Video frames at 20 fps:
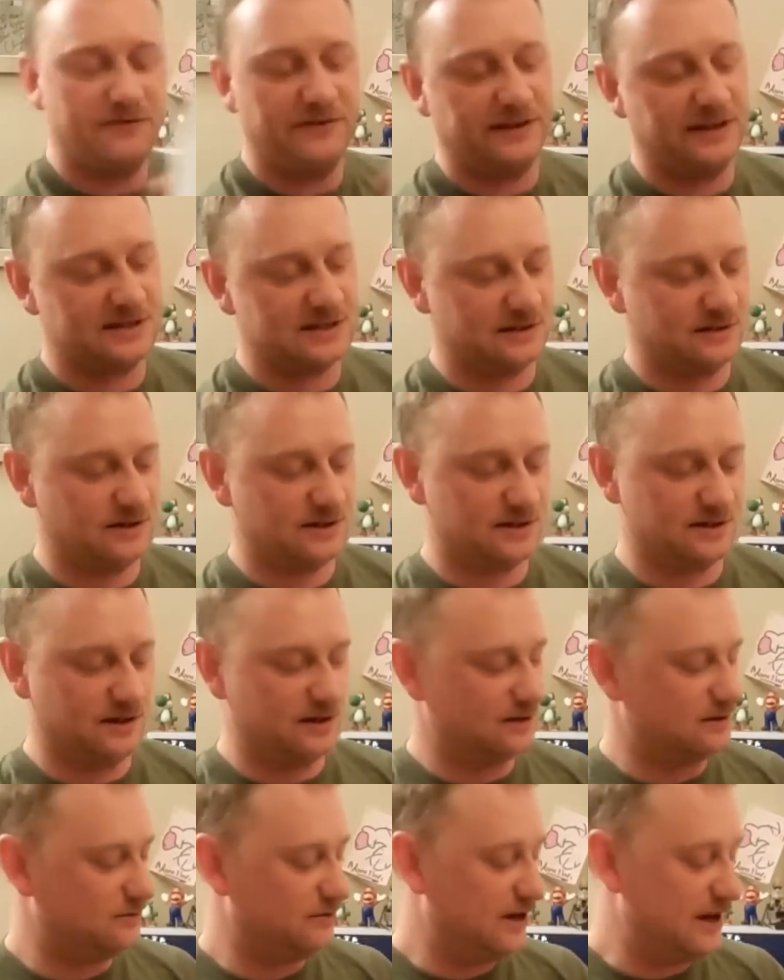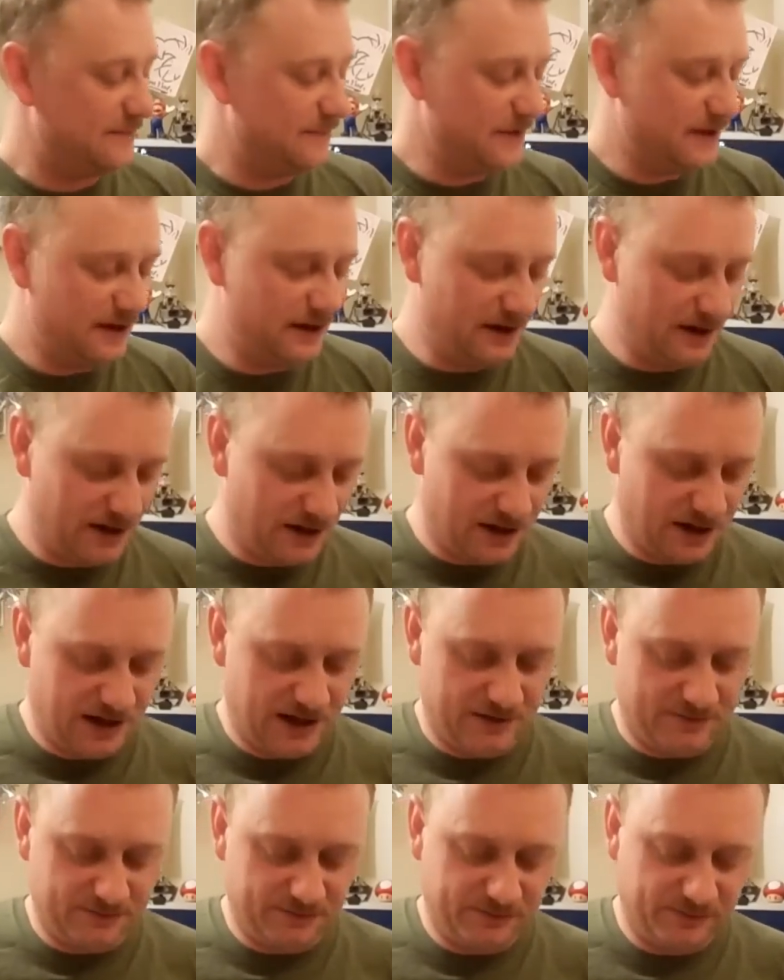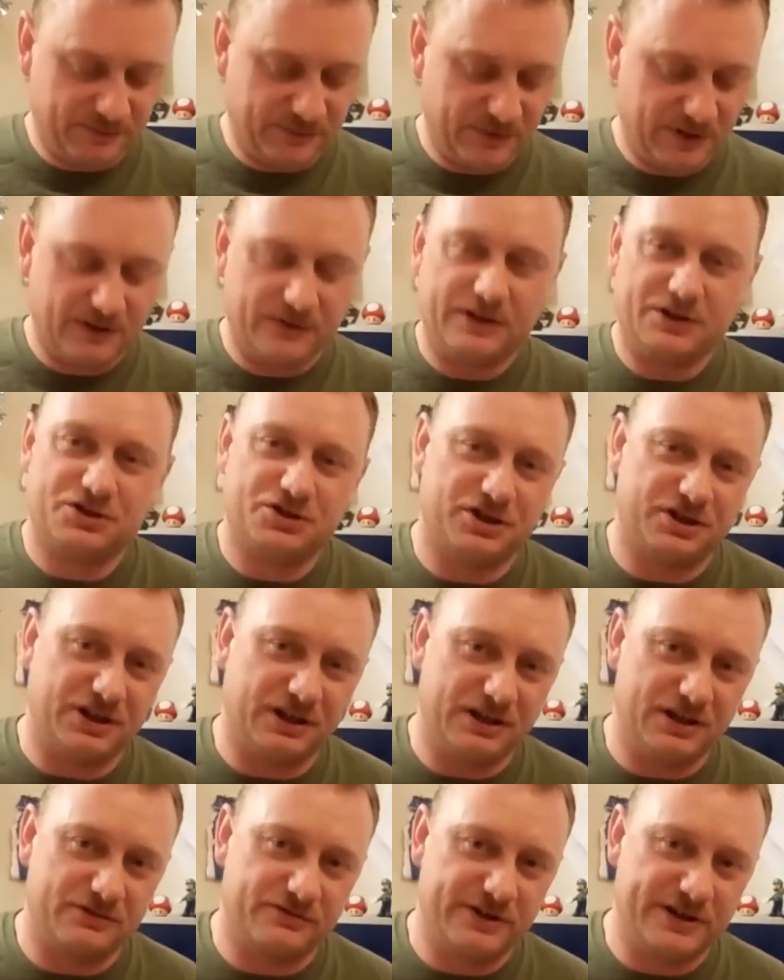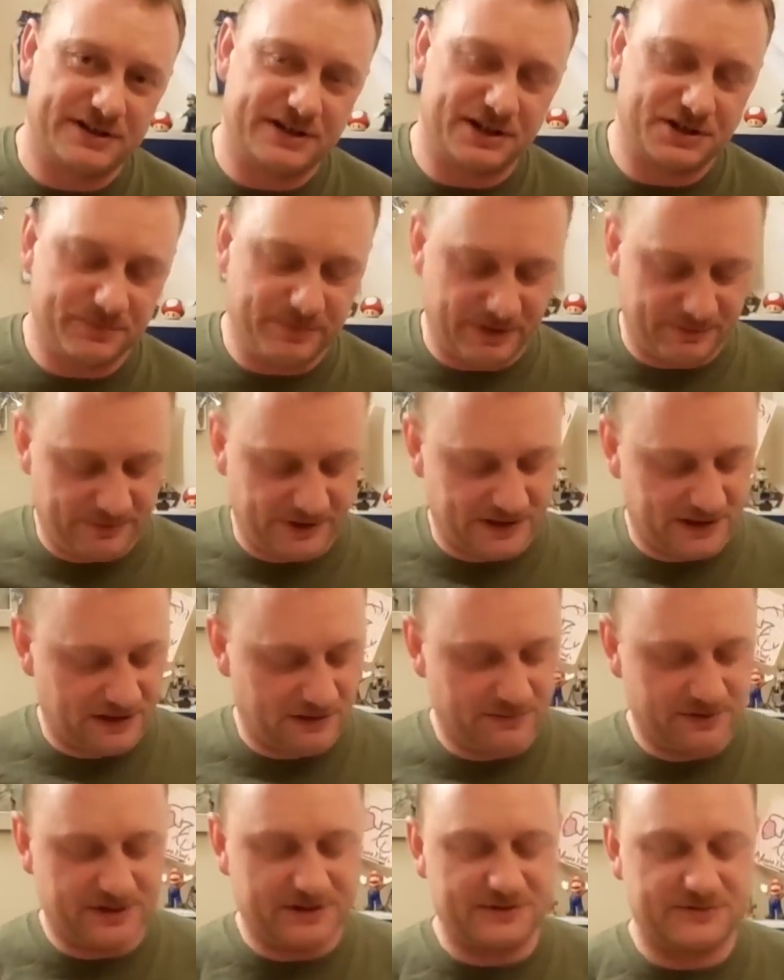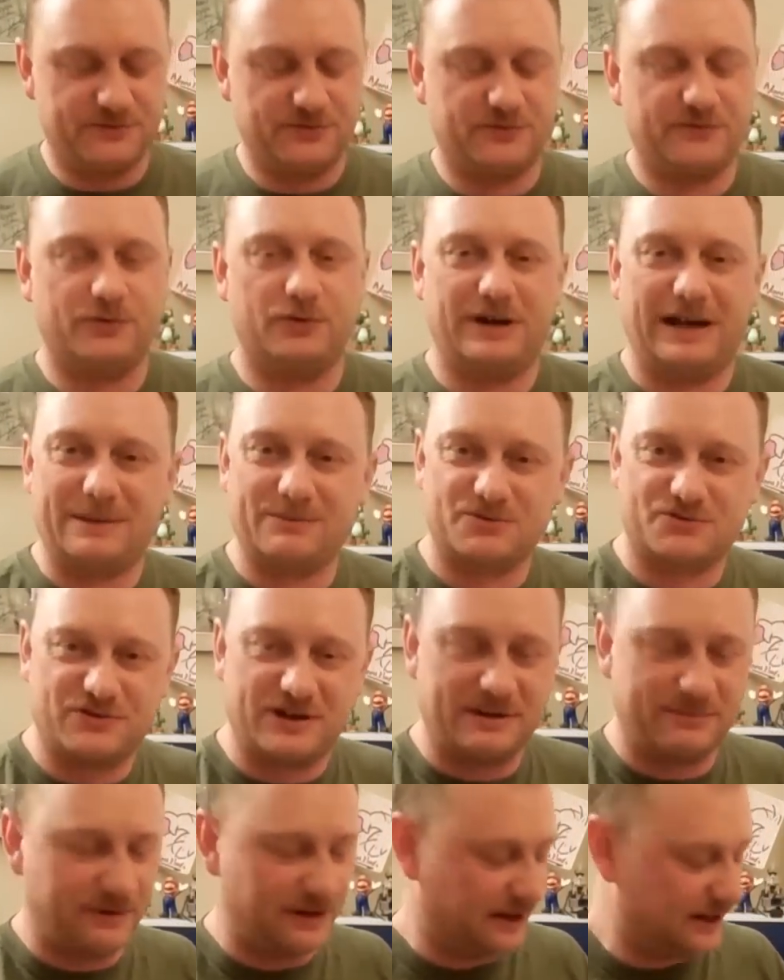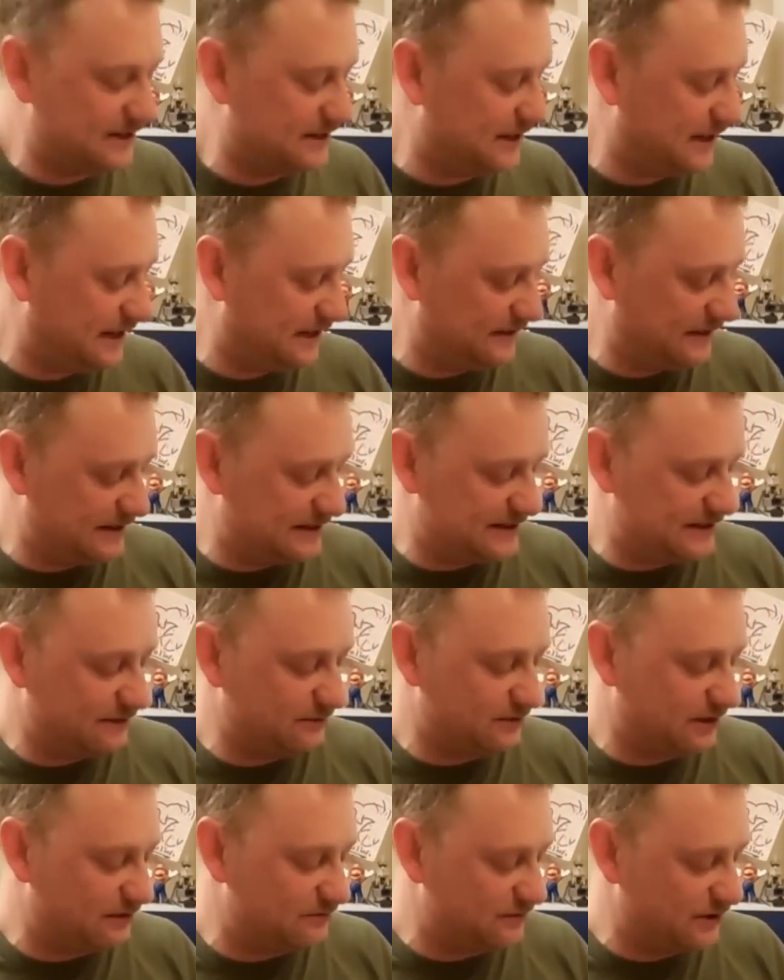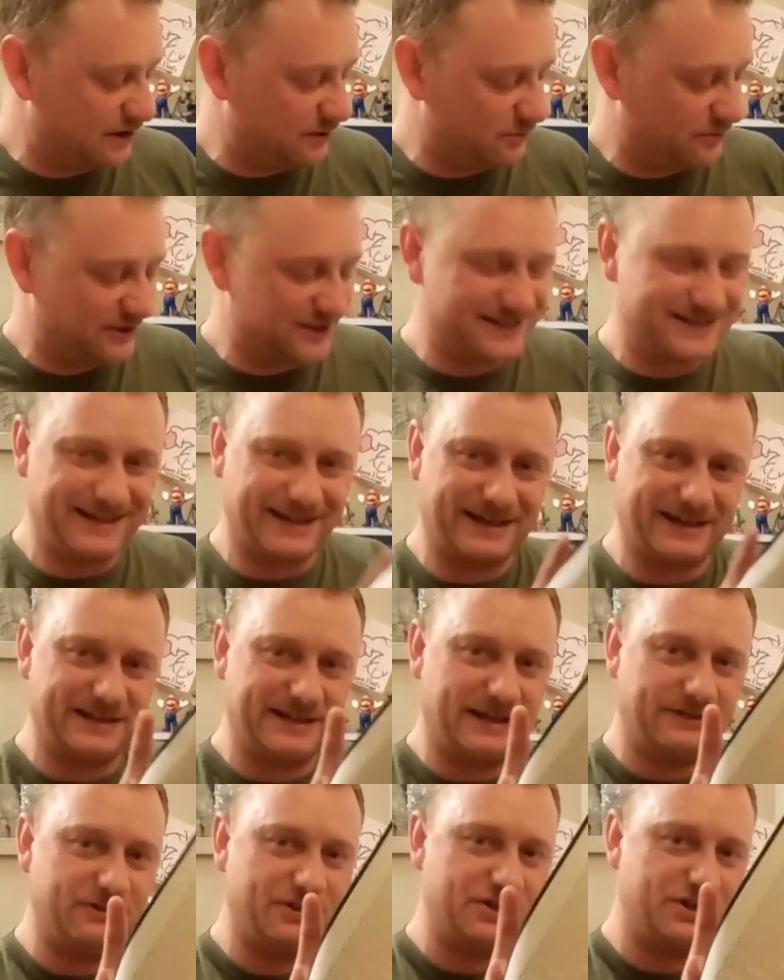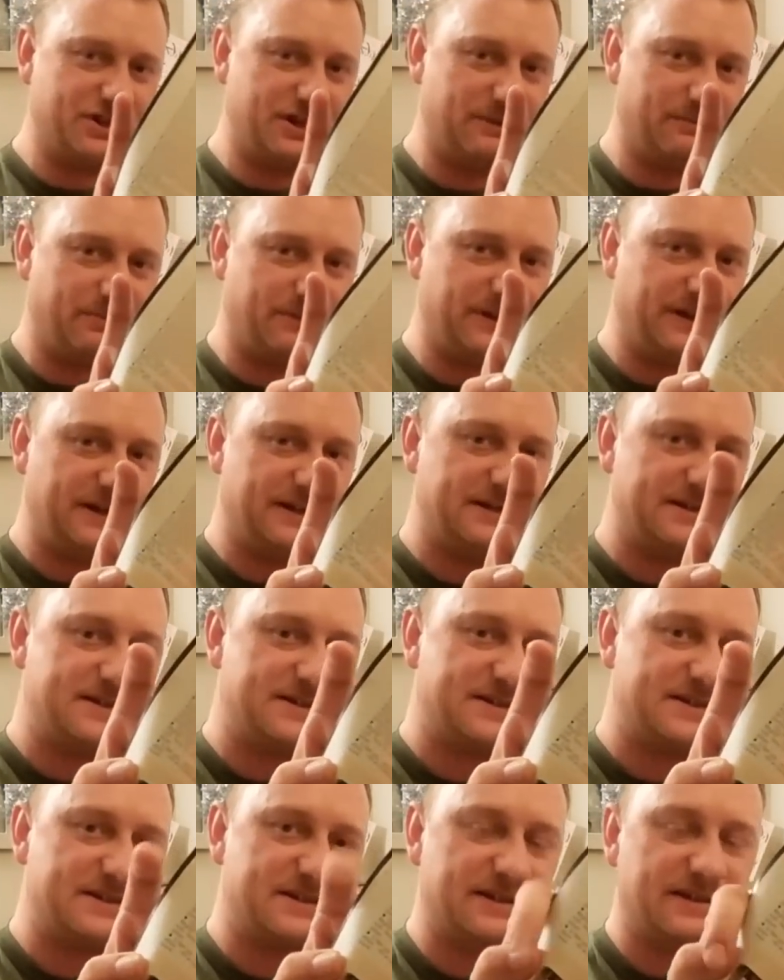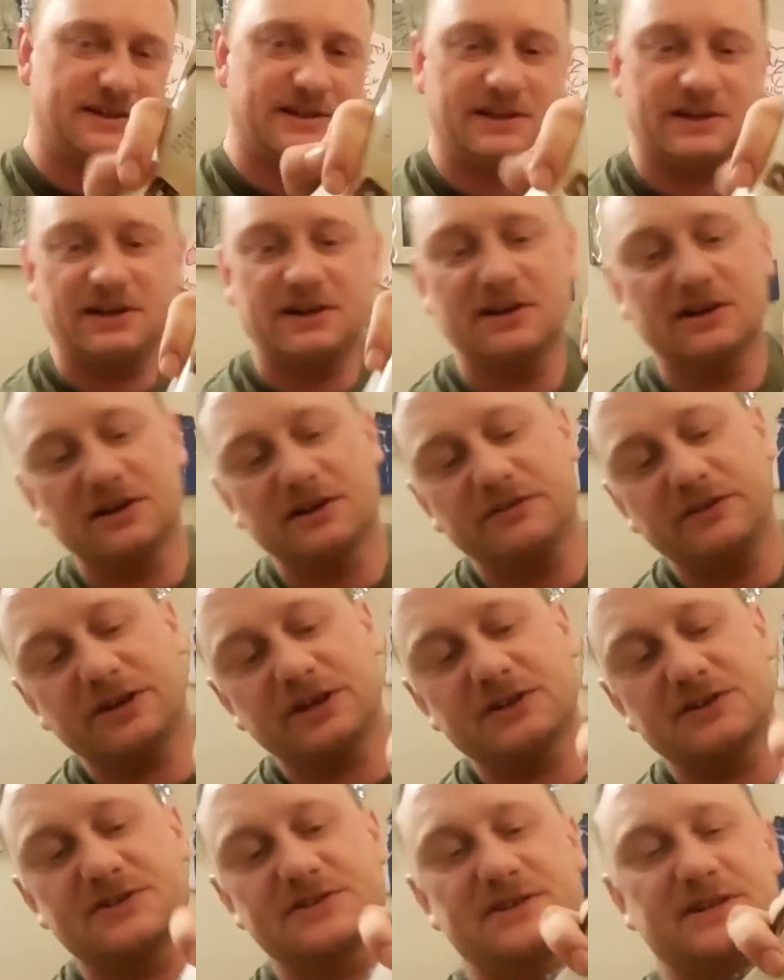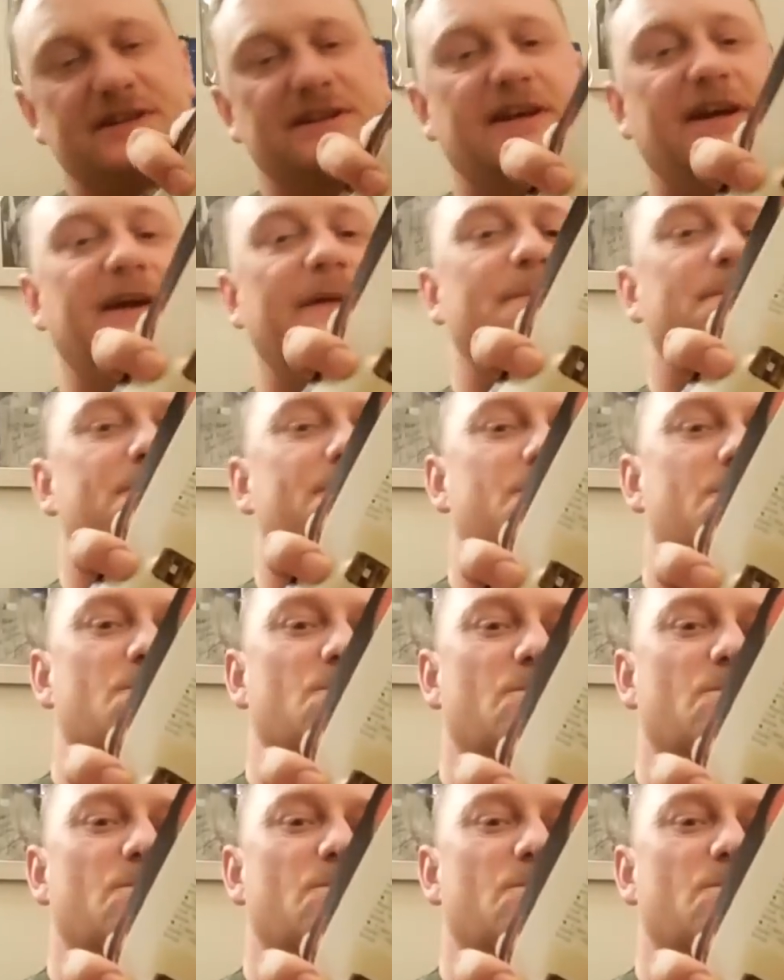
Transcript: I think that's a nice article, that. They should have done their research a bit better though, because for an Amstrad magazine they still don't know what the secondary chip is, if you can see that